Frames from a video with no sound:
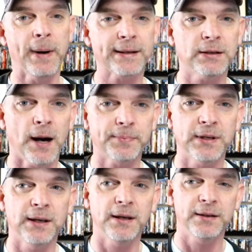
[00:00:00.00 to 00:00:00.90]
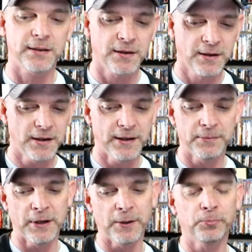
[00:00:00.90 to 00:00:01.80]
you my top 10
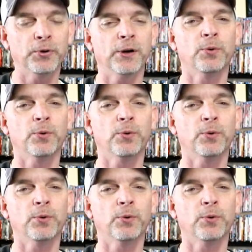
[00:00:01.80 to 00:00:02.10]
in a pretty